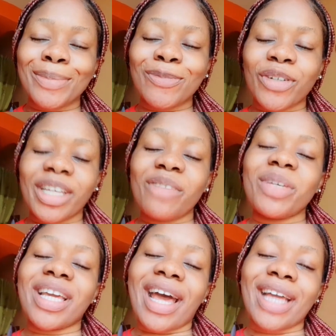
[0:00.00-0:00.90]
Forgive
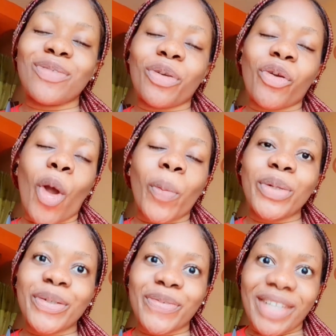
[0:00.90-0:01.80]
me guys, for a
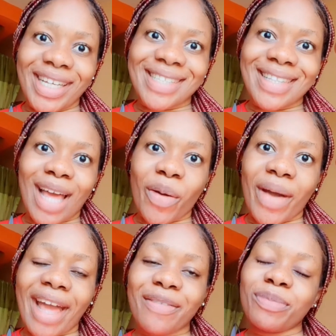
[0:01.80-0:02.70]
couple of days now I
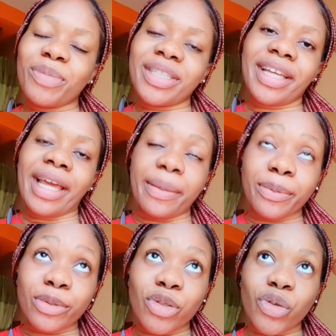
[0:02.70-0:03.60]
haven't been
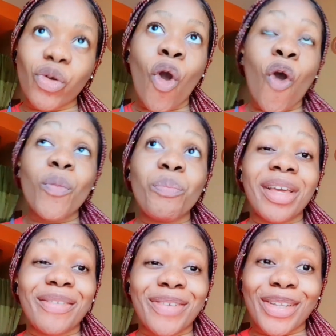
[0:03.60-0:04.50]
able to
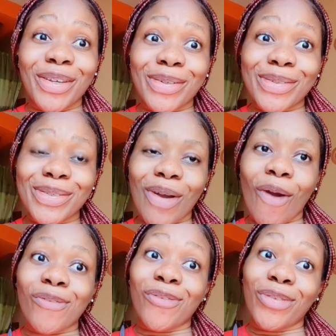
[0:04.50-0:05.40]
make videos
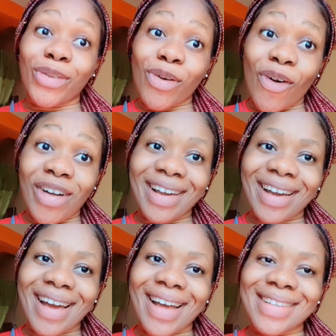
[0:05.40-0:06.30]
or vlog
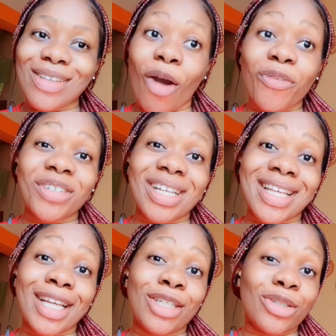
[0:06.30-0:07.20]
as often as
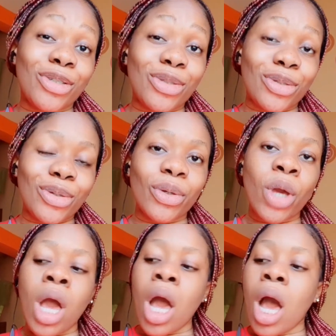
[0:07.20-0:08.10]
I used to.
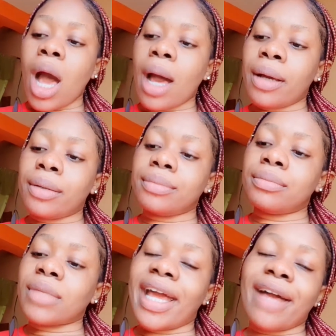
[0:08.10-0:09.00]

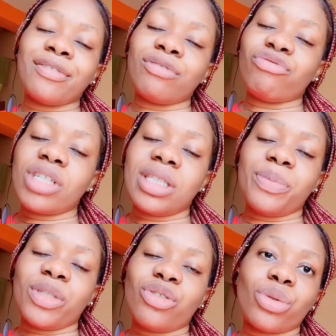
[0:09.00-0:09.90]
I haven't really
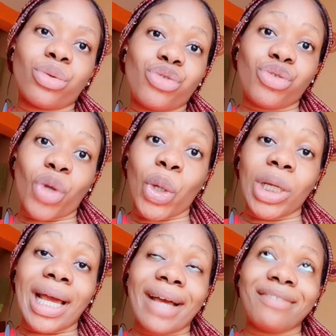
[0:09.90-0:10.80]
been so
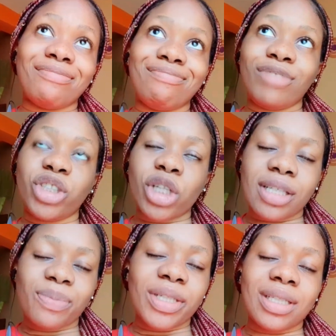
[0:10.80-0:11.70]
strong. I've
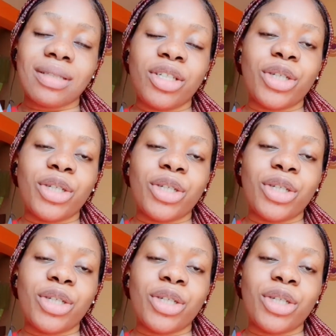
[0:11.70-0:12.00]
just been